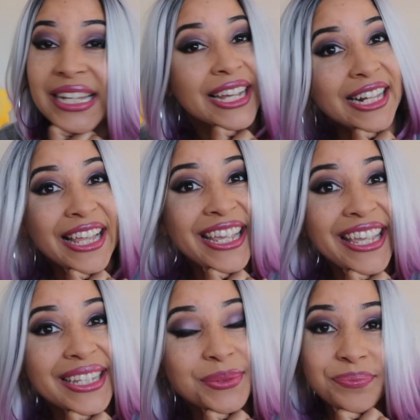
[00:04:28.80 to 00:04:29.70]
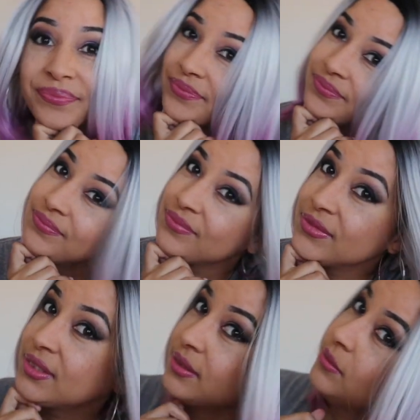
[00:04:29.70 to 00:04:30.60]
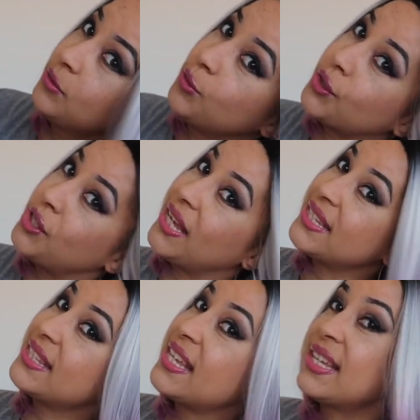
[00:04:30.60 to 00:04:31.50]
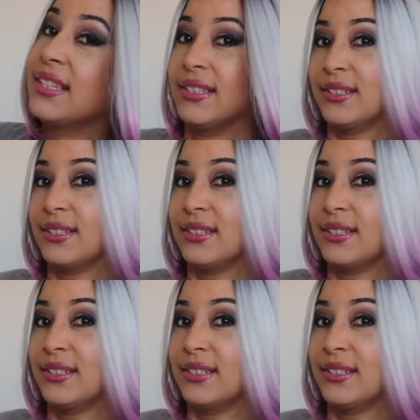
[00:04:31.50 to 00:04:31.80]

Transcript: like it. What do you guys think?